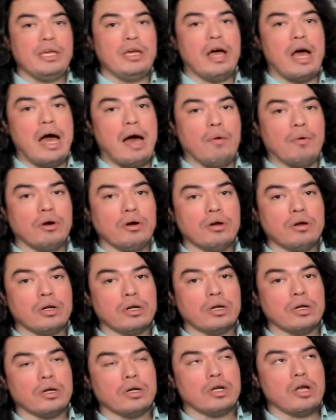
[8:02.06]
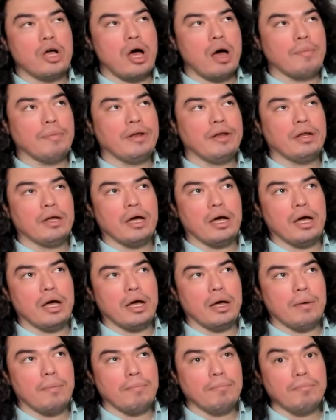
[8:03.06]
our common,
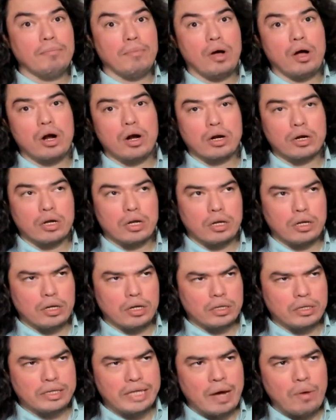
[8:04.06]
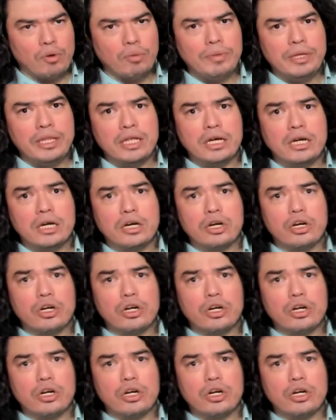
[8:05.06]
that will be the